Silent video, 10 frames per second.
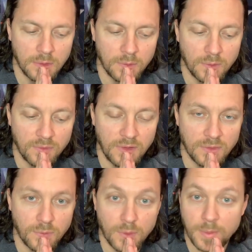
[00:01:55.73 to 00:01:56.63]
Well, fast
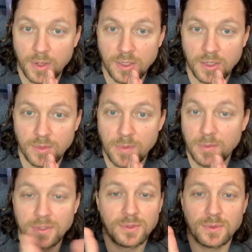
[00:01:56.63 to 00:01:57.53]
forward about a year,
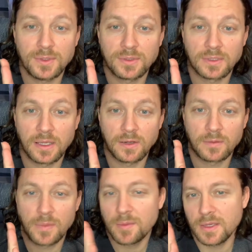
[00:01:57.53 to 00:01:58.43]
maybe 2 years later,
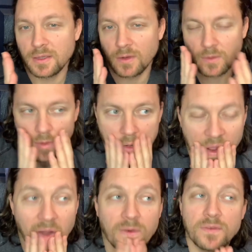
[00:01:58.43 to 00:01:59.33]
maybe a year.
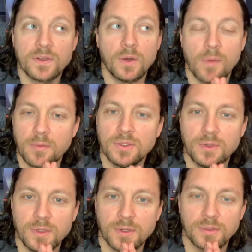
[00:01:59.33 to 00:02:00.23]
I don't even know, maybe 2
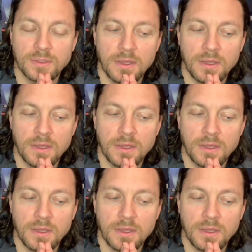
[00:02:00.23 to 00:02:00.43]
years.